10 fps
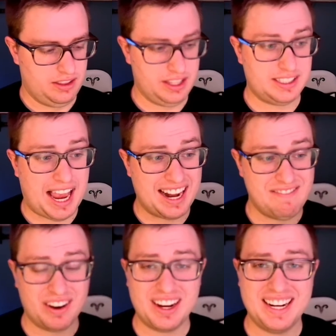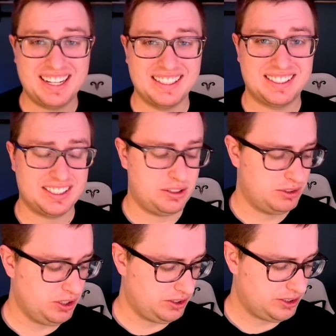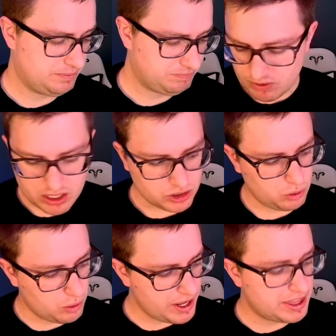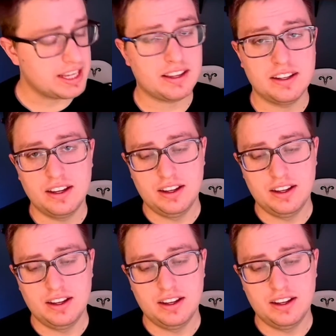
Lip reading: this had very inconsistent results. So what do I think?